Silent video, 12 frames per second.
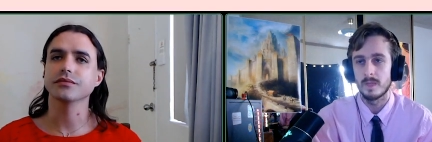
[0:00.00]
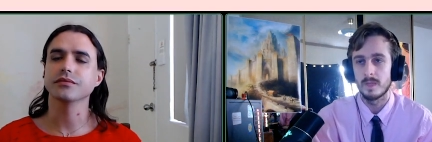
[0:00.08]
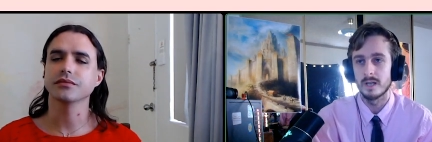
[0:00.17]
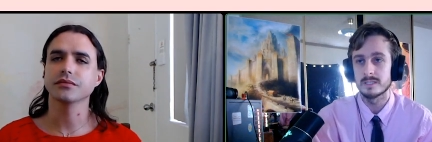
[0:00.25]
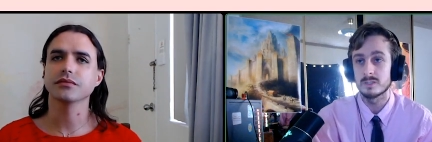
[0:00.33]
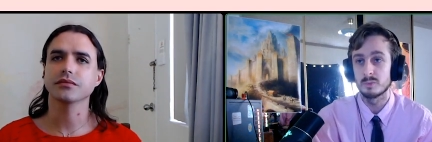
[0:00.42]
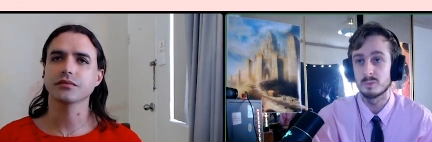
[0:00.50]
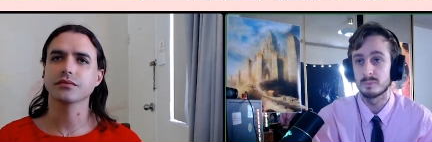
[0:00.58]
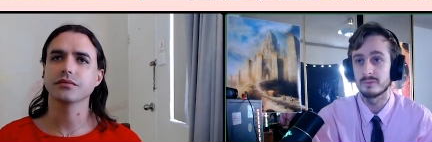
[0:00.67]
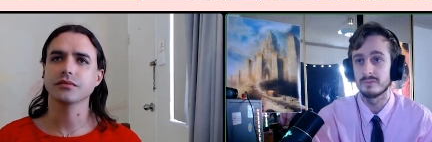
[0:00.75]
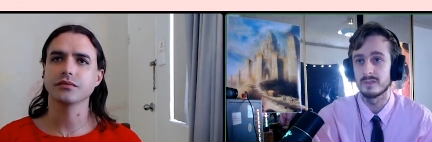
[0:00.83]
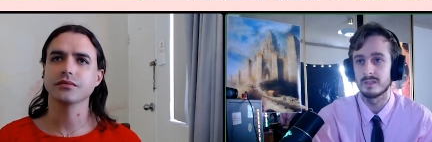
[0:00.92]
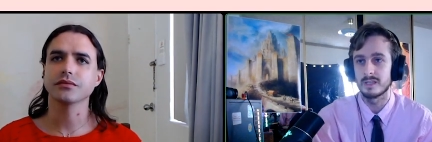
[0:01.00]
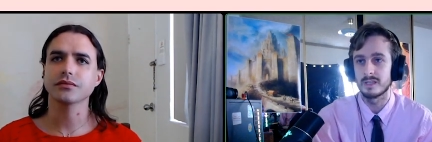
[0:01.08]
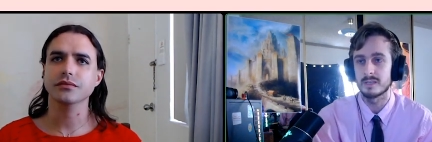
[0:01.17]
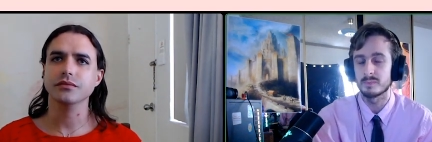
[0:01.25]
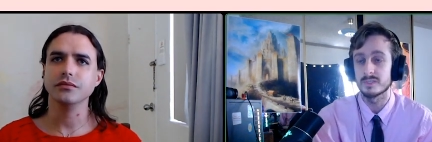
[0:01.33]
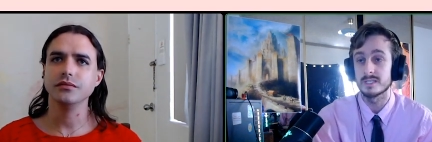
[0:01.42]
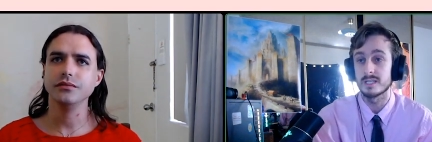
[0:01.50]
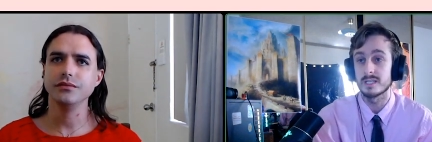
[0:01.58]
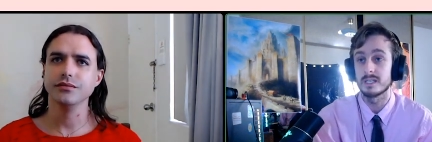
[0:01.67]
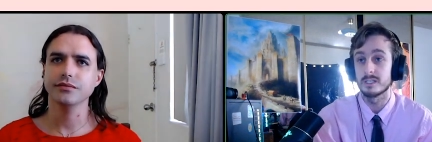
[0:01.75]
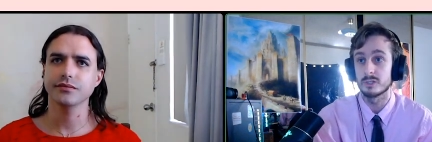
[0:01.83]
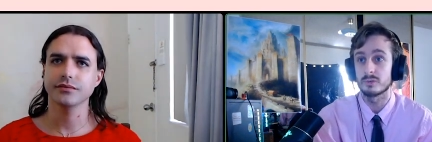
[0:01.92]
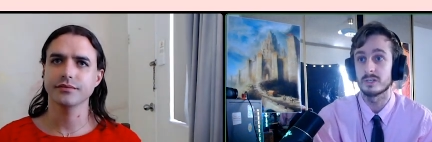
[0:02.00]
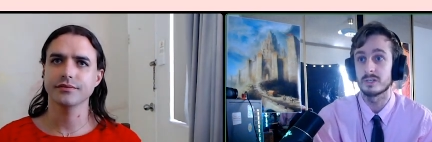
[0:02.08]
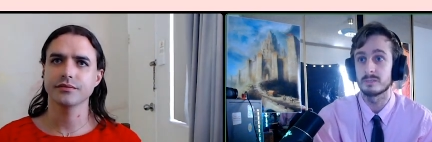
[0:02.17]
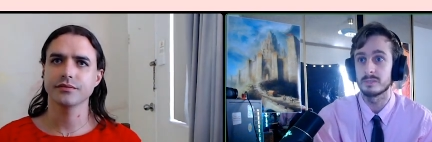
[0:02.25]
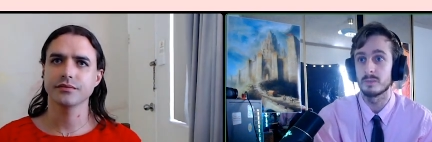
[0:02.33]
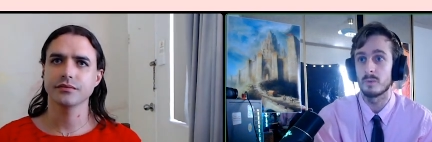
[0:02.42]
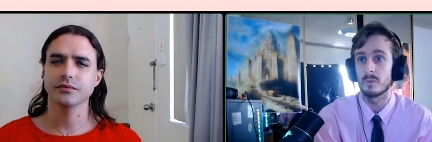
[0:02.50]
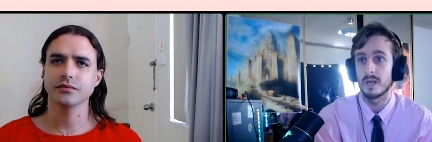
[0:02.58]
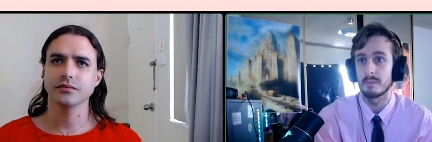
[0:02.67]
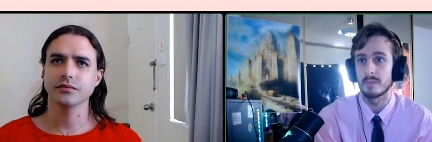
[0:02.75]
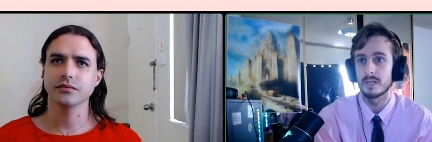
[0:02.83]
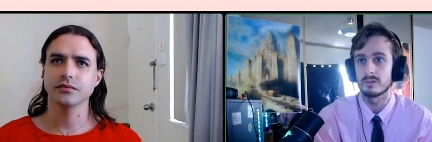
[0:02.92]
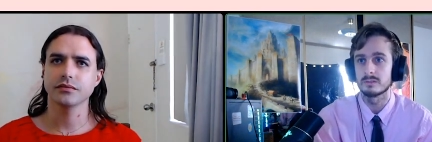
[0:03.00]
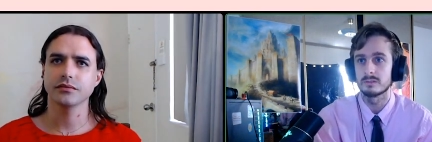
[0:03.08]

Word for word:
Speaker 1: I still pre- like present incredibly white male.